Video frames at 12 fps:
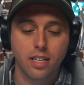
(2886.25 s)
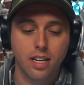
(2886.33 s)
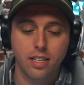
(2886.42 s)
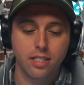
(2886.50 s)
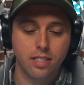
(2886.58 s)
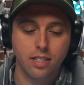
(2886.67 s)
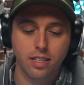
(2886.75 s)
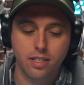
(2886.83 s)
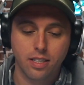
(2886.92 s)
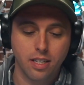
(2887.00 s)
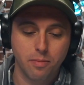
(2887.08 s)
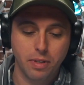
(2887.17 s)

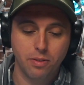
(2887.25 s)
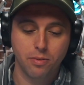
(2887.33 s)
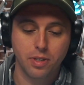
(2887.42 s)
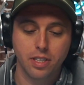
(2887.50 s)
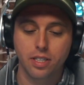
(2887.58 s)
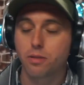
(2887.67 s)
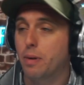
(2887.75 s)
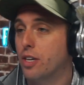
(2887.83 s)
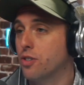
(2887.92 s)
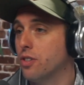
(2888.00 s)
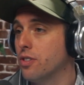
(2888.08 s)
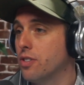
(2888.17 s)
going to be really
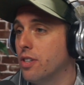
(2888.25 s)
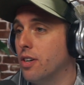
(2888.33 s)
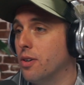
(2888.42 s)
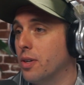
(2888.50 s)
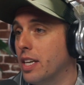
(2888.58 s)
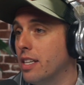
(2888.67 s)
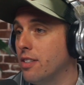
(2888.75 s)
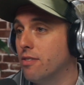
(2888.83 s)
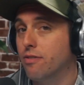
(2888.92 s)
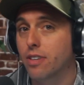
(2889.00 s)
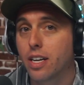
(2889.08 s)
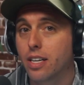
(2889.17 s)
special. So get
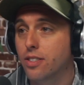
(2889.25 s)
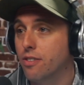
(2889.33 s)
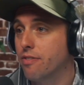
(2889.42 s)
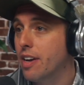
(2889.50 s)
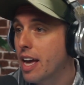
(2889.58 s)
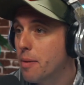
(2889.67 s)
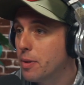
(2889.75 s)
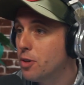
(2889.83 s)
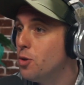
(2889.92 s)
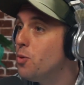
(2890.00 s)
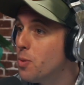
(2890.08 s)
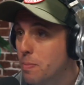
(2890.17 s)
your friends, your
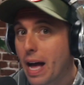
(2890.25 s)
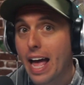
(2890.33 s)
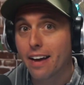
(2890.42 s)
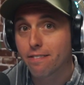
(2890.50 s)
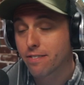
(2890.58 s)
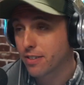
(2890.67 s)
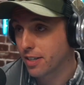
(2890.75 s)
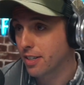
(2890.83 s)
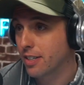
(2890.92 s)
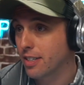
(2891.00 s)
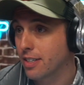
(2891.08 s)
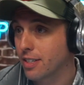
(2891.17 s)
family, whomever,